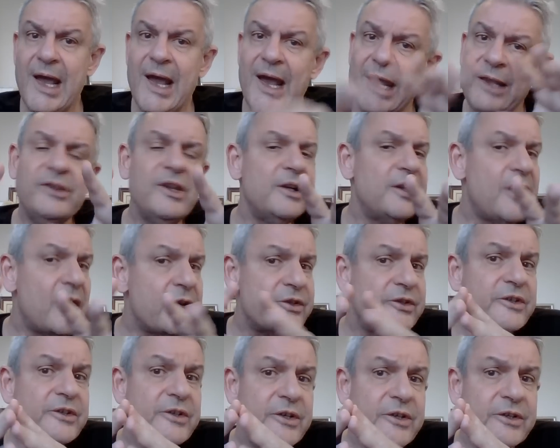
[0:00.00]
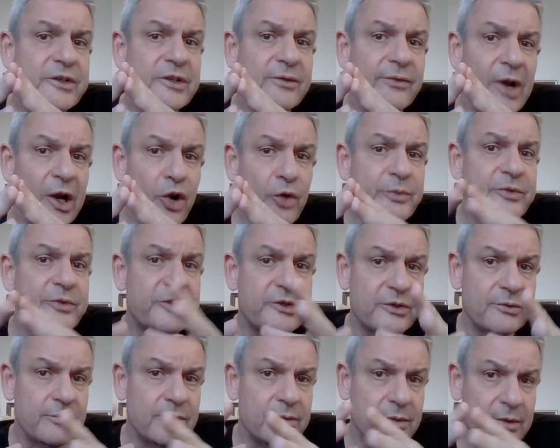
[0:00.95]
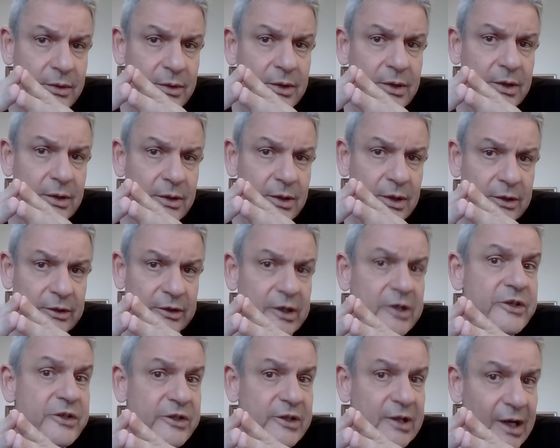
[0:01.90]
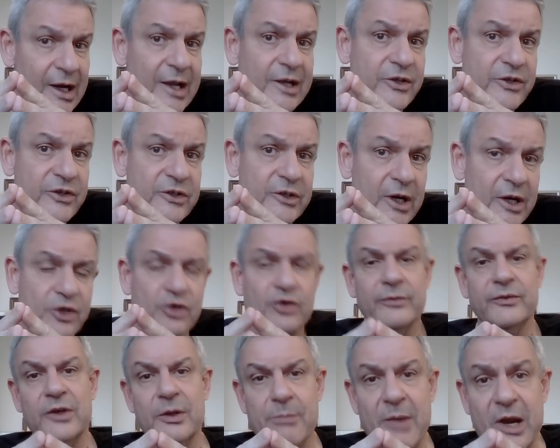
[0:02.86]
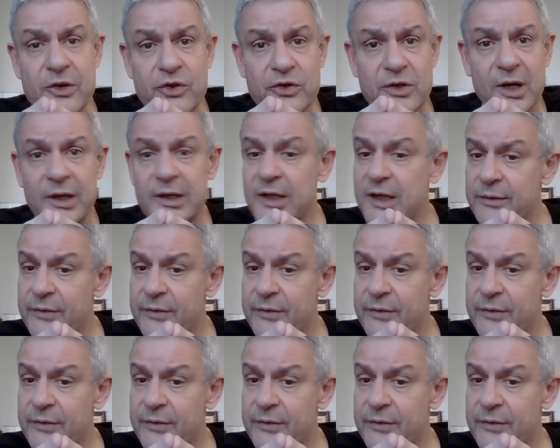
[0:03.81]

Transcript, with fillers: And the narcissist develops, at this late stage of dementia, he